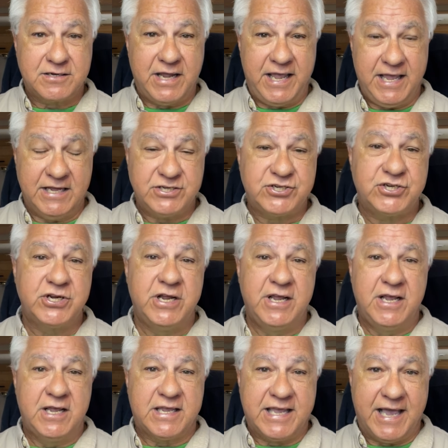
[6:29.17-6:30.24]
hitch
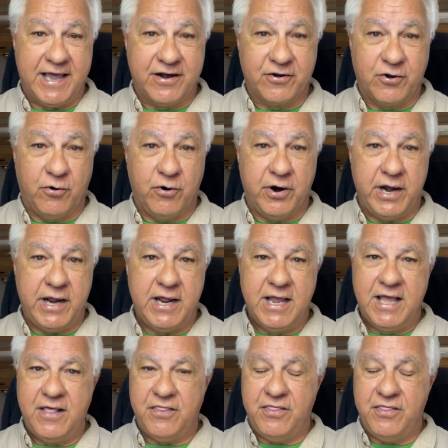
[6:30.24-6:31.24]
category,